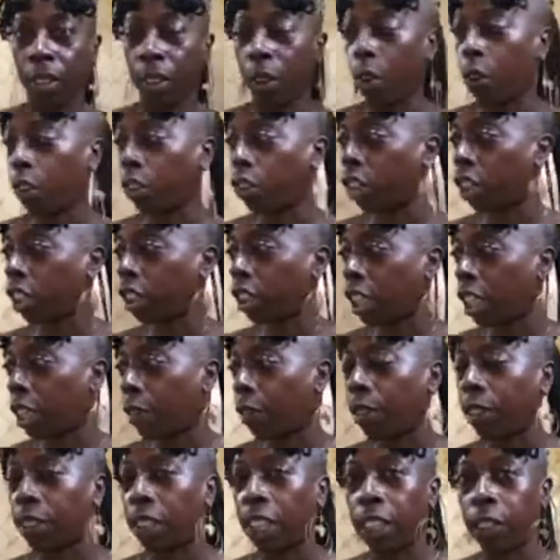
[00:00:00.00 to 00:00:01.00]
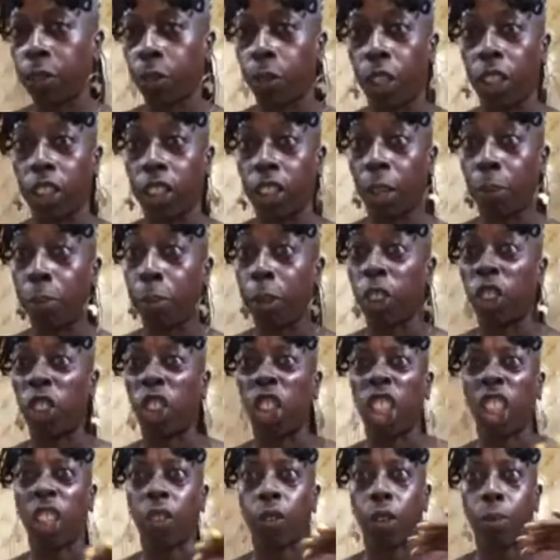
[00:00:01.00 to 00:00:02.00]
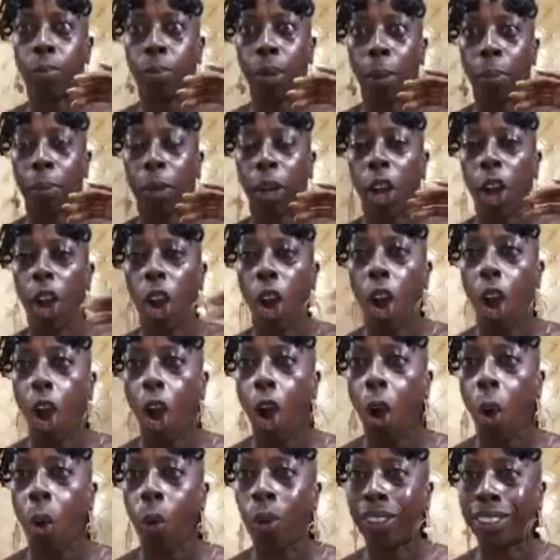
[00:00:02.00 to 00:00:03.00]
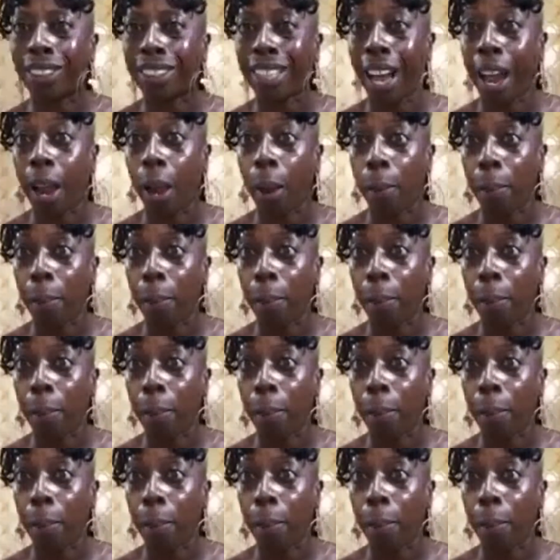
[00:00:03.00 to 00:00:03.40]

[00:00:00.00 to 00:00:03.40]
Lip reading: or just even things recent, but she can remember her whole entire